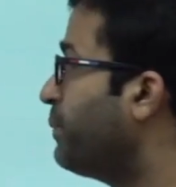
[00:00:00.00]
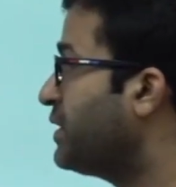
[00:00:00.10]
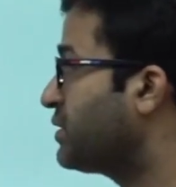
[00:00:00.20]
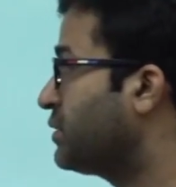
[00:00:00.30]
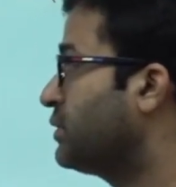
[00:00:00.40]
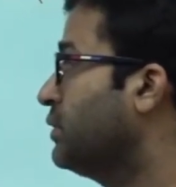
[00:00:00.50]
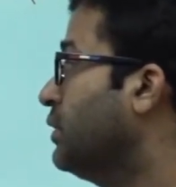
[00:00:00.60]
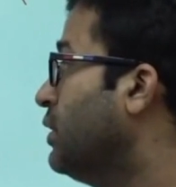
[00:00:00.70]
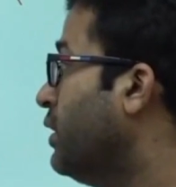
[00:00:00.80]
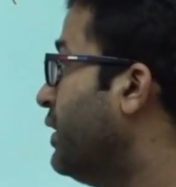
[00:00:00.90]
place,
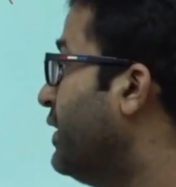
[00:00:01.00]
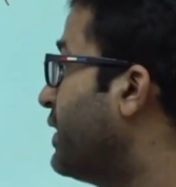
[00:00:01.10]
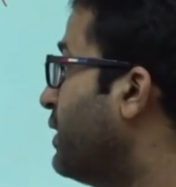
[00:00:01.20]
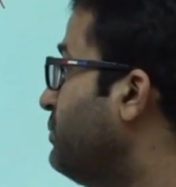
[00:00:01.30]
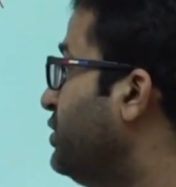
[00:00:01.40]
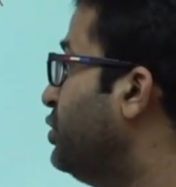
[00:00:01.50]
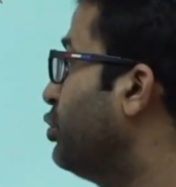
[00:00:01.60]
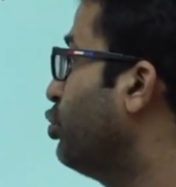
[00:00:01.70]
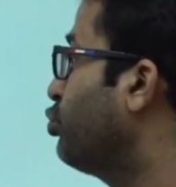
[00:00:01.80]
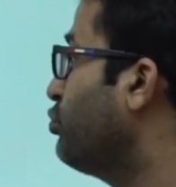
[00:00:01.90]
it can be
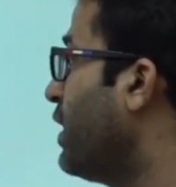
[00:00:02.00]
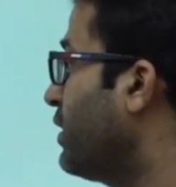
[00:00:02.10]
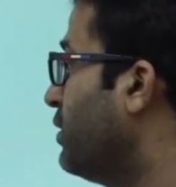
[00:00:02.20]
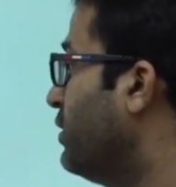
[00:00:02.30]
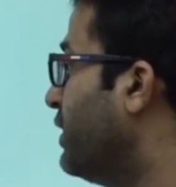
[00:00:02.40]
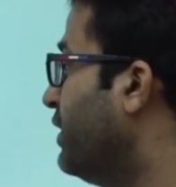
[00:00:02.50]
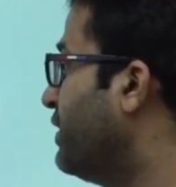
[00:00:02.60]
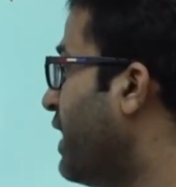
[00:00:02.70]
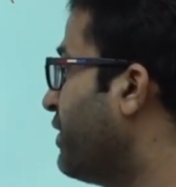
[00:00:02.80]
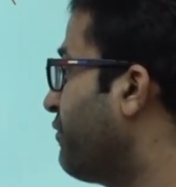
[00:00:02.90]
0 to 9 in
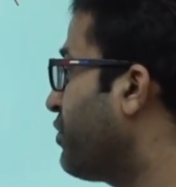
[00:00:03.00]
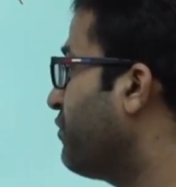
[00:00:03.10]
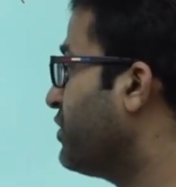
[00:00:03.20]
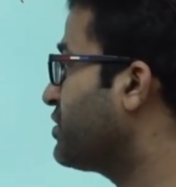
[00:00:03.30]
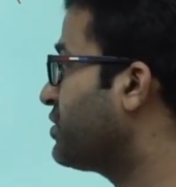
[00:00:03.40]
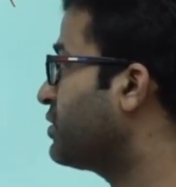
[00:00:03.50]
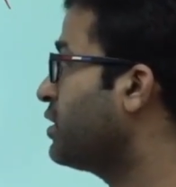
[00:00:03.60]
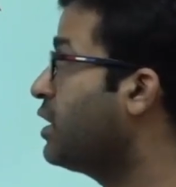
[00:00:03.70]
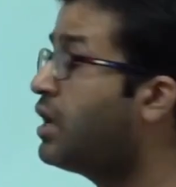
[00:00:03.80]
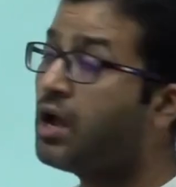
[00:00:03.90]
10 different ways.
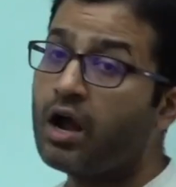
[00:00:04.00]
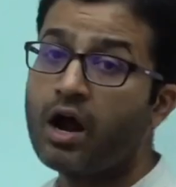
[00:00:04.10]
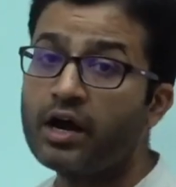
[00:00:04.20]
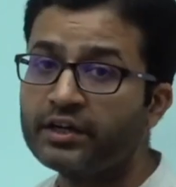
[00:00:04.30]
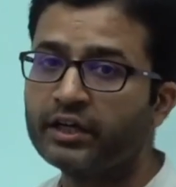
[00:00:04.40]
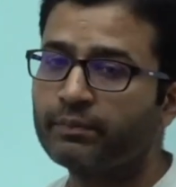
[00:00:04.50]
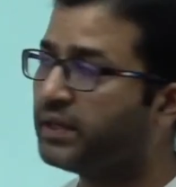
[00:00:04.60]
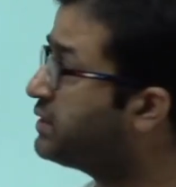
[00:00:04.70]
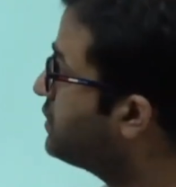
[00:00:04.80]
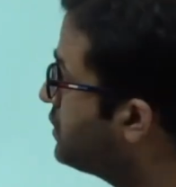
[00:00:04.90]
100
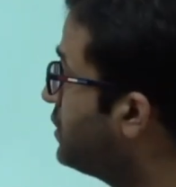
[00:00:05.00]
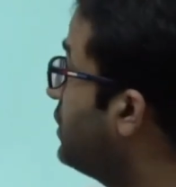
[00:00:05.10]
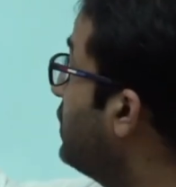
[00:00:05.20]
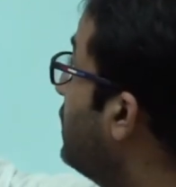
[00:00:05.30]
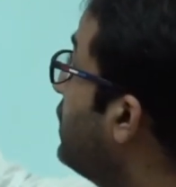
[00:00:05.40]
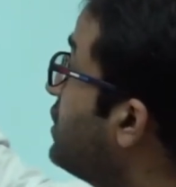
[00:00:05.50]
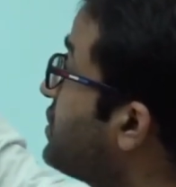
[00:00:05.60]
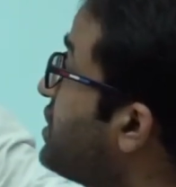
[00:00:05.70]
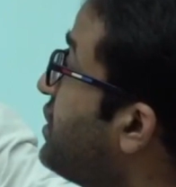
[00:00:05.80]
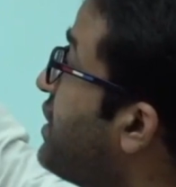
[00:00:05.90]
place,
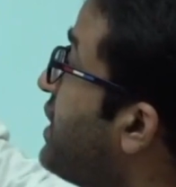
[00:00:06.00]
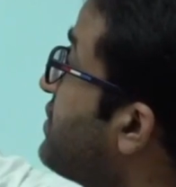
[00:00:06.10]
see they